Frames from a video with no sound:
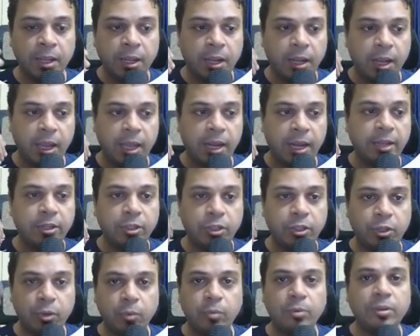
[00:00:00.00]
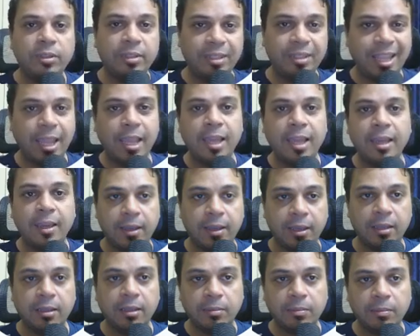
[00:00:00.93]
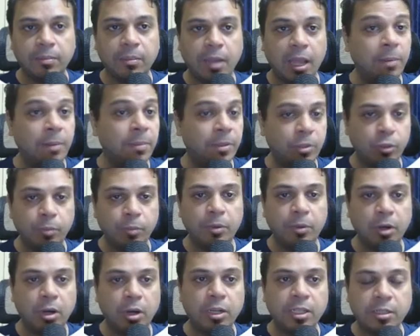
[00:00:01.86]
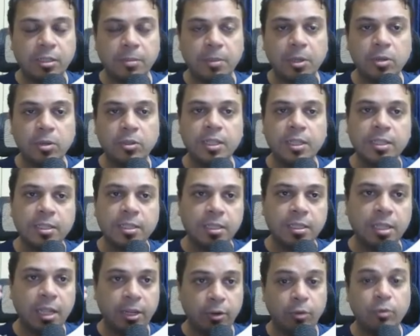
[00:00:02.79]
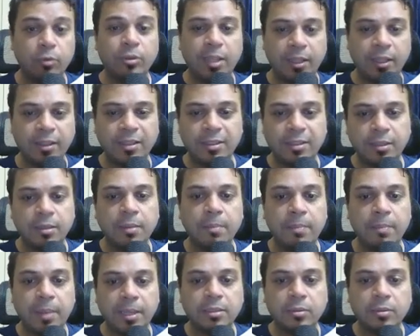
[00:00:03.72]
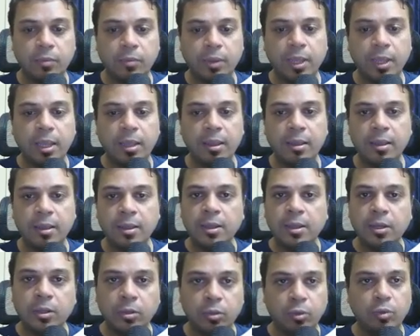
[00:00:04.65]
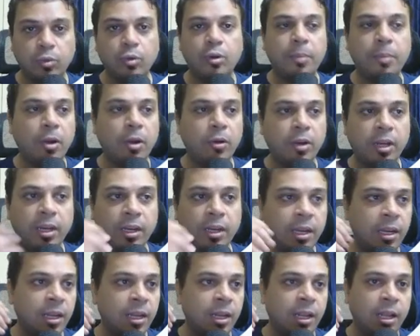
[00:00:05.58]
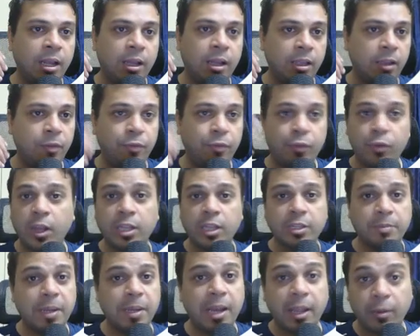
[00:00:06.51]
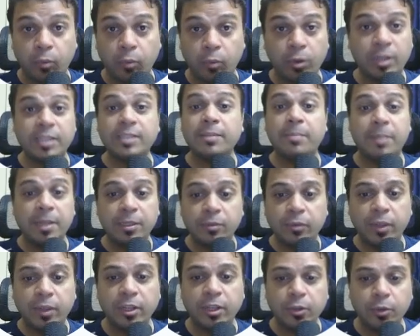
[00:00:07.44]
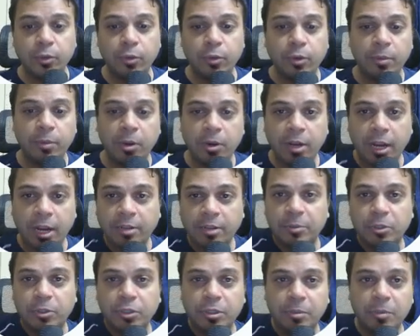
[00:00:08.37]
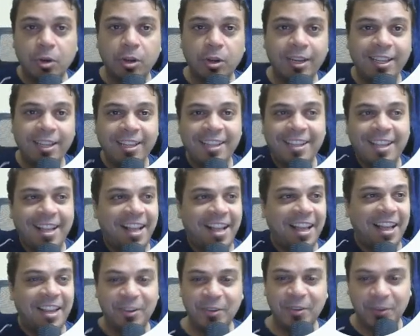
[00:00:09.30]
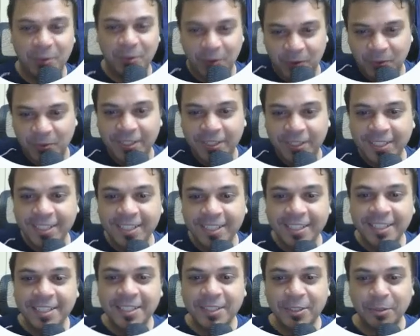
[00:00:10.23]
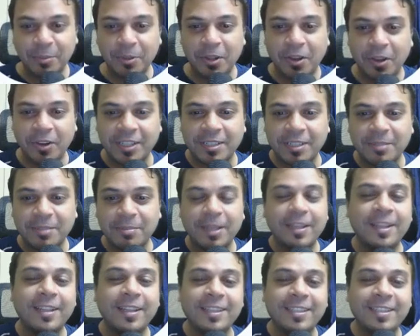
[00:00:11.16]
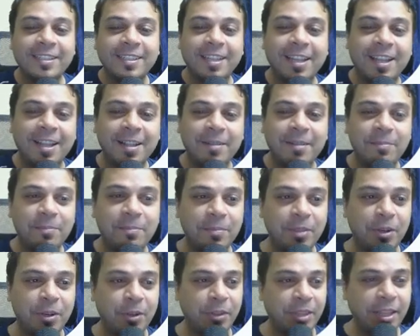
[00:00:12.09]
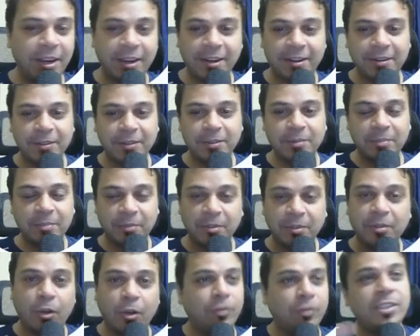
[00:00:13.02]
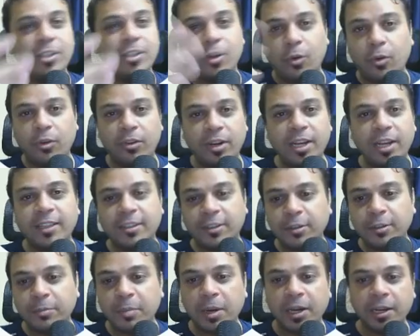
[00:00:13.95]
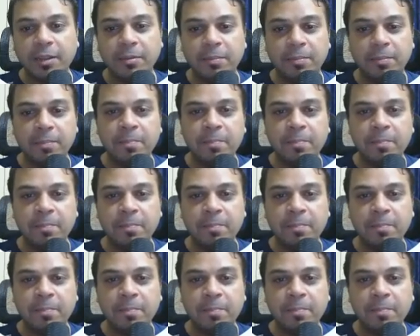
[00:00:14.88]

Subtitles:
And I don't think, I'll be super honest about this, I don't think this is the best way to go about it. If you ask me, like, what is the best way to go about attribution modeling, I don't know, to be honest, because there are obviously already third party